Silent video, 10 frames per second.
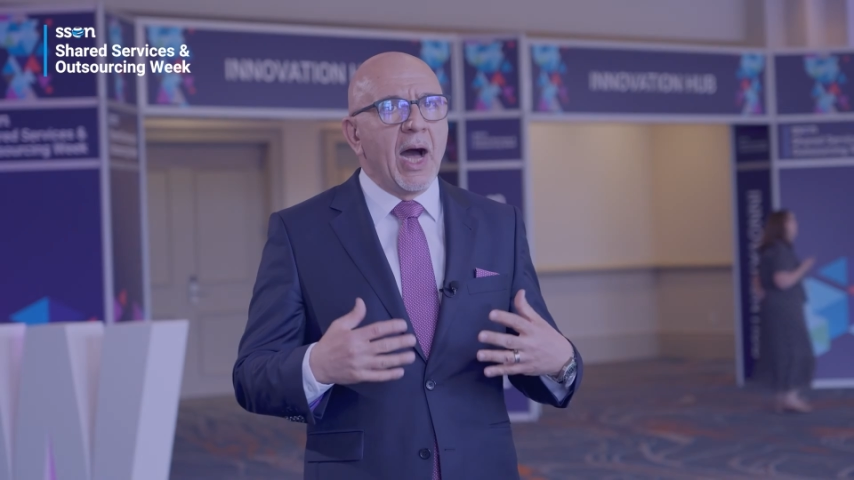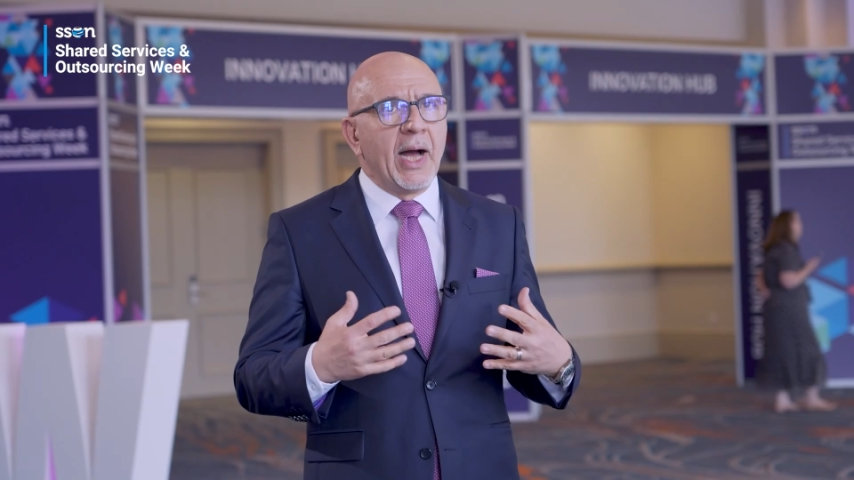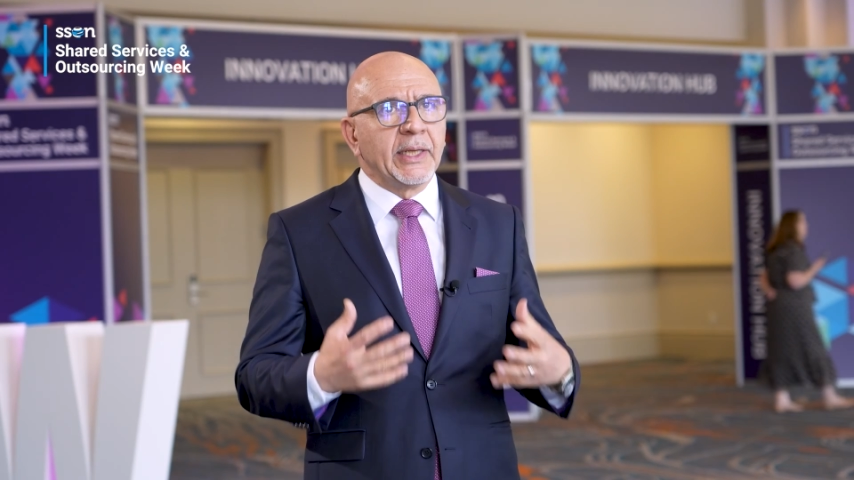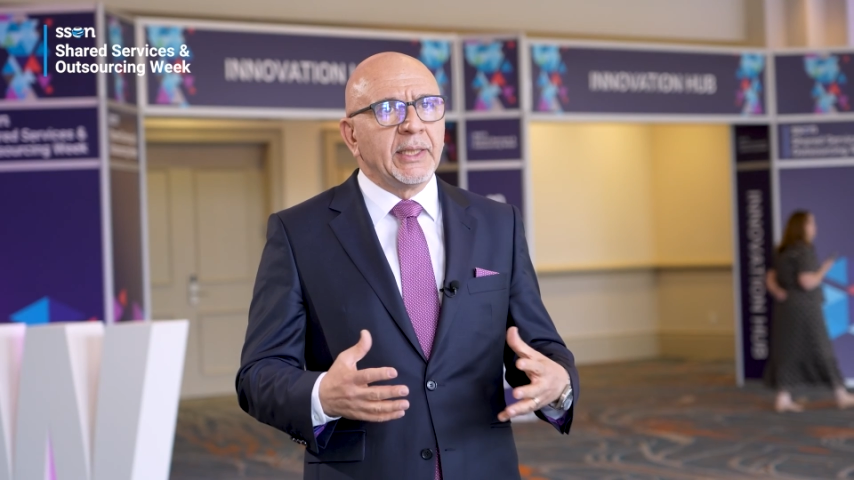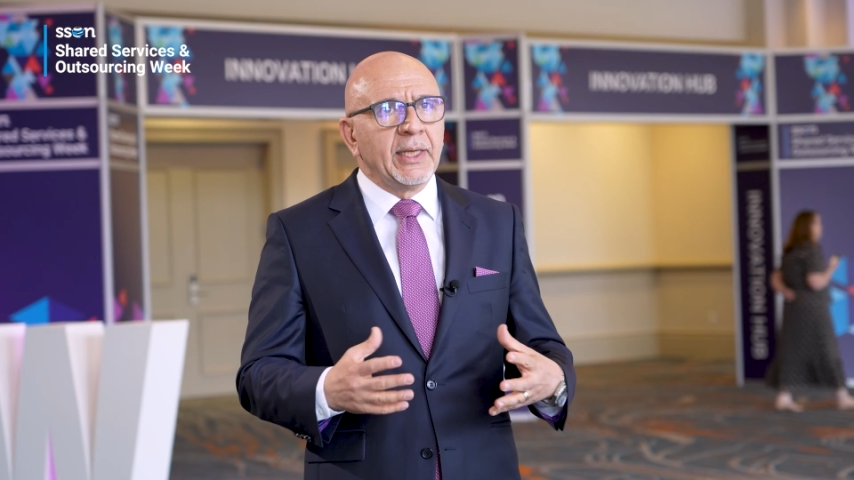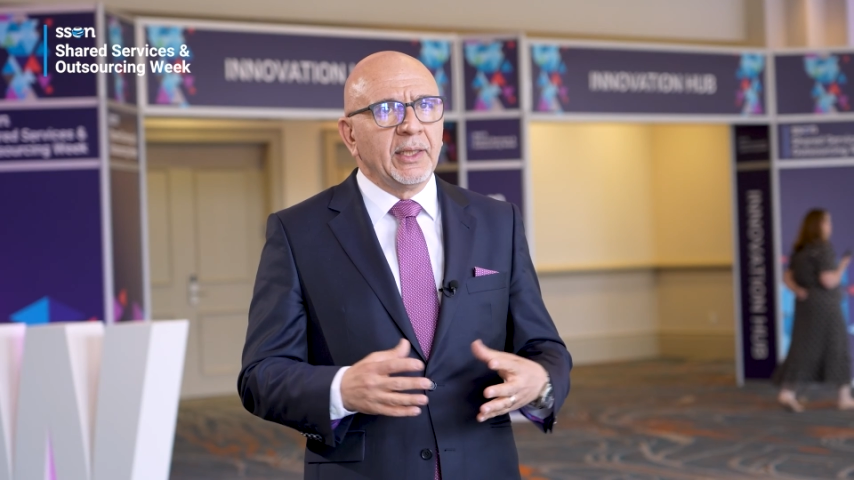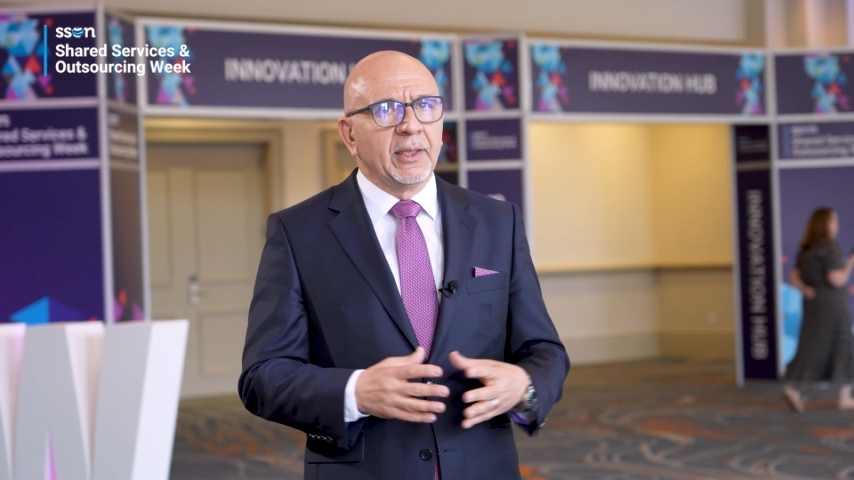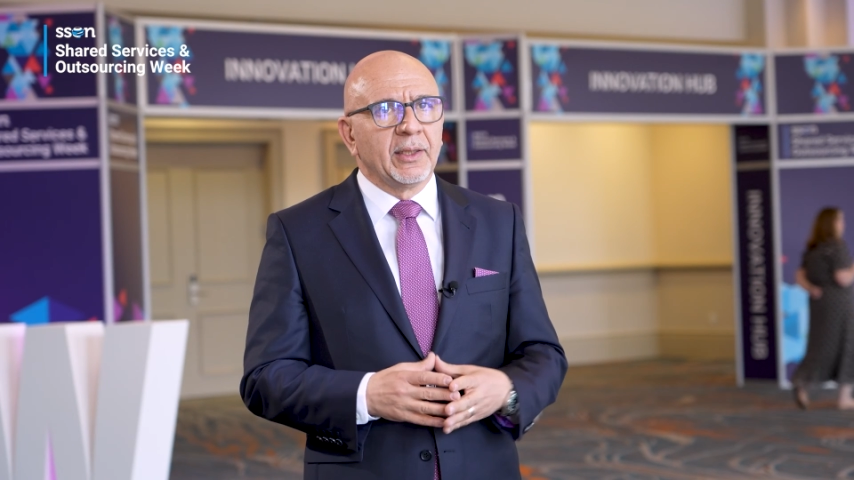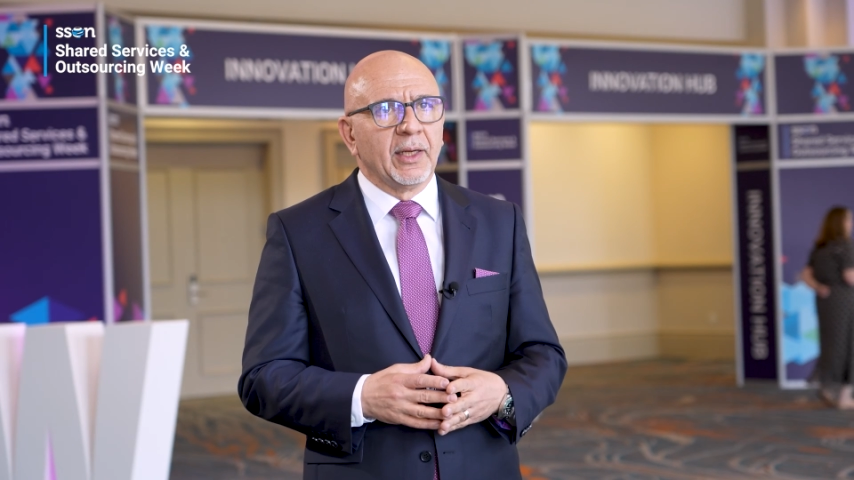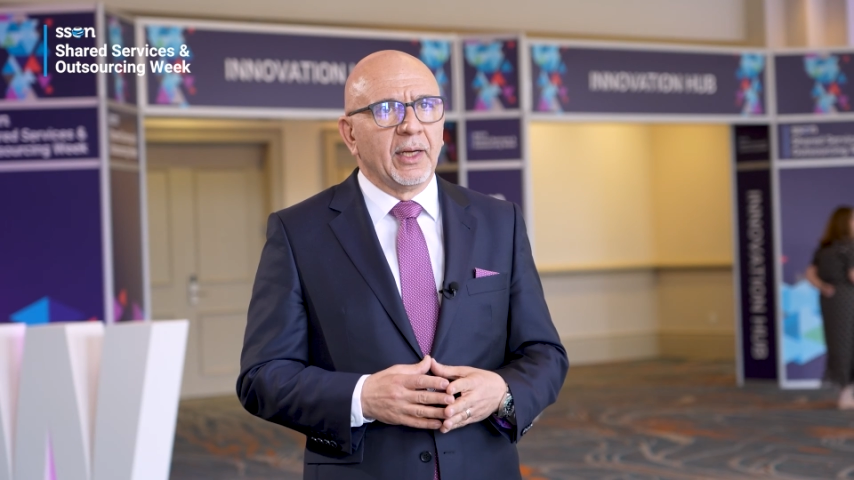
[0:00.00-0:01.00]
I think
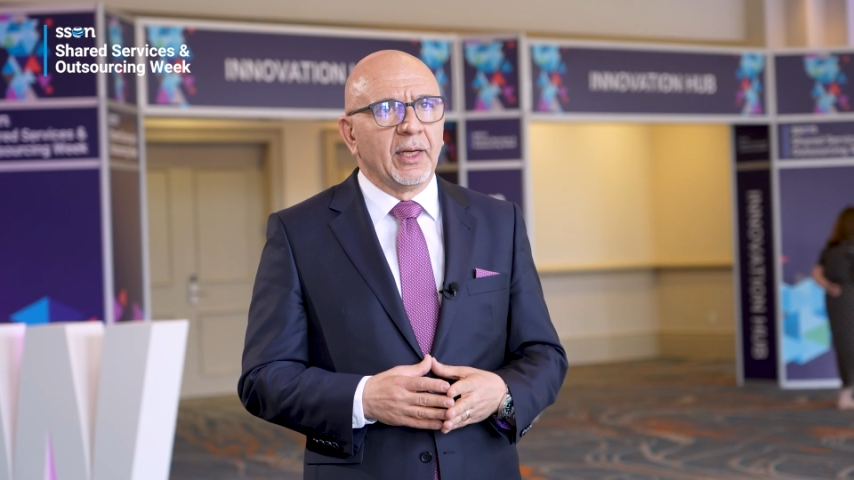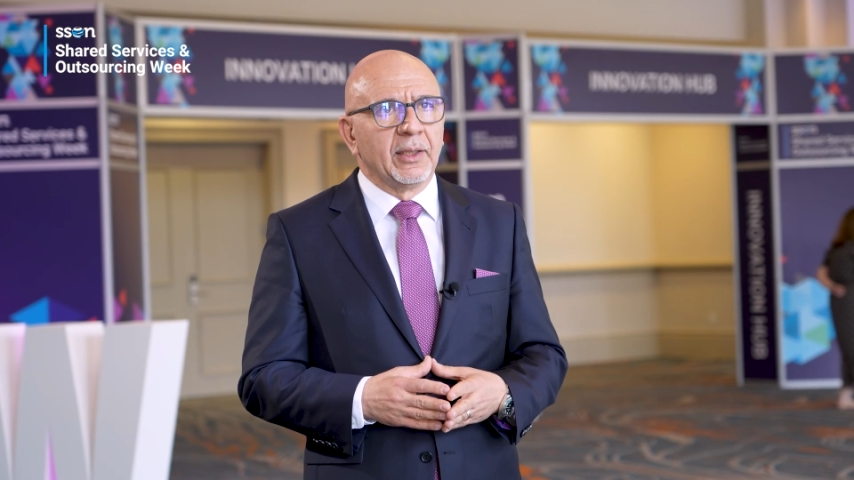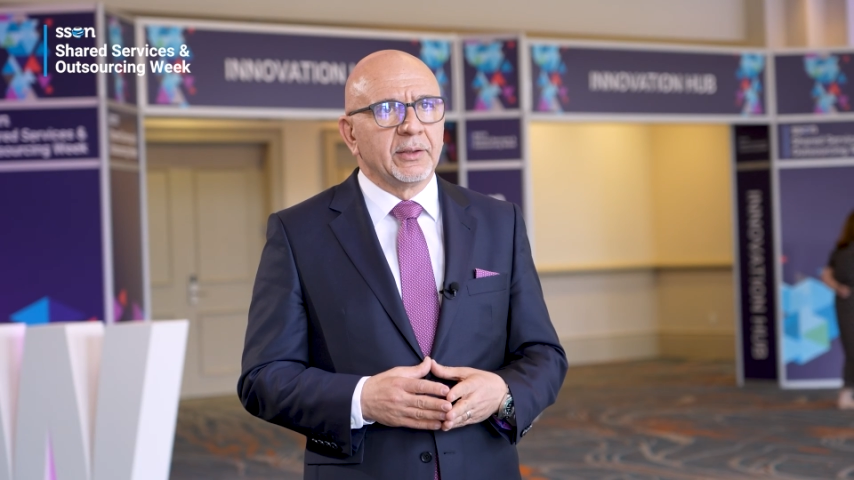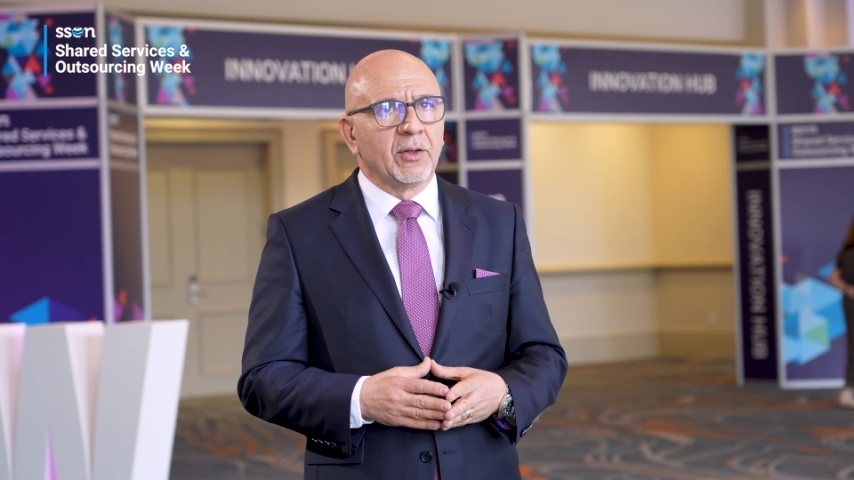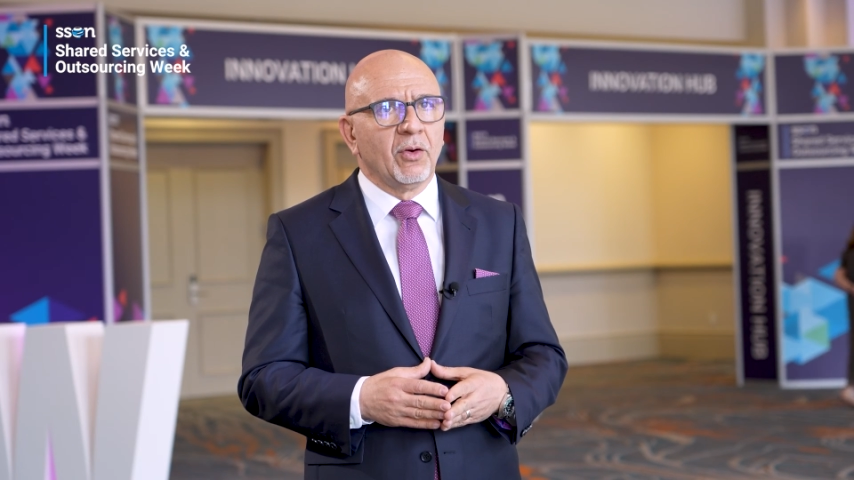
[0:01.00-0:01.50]
the